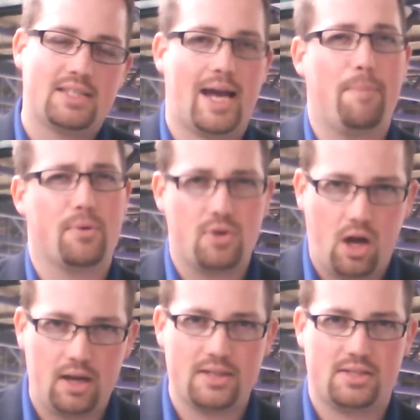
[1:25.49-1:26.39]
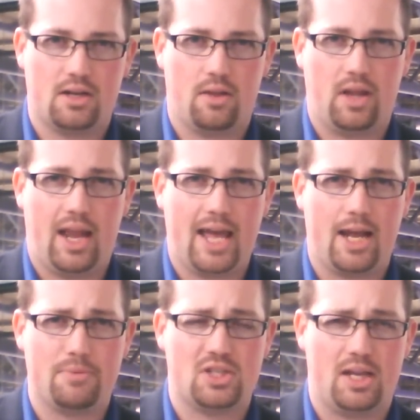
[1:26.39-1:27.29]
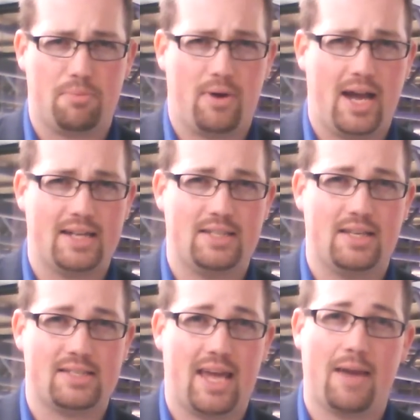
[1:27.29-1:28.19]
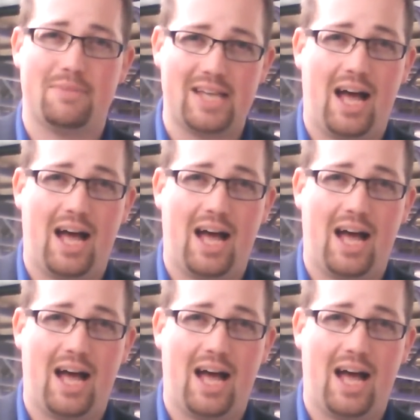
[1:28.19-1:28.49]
Tupper not listed on the lineup sheet prior to this game.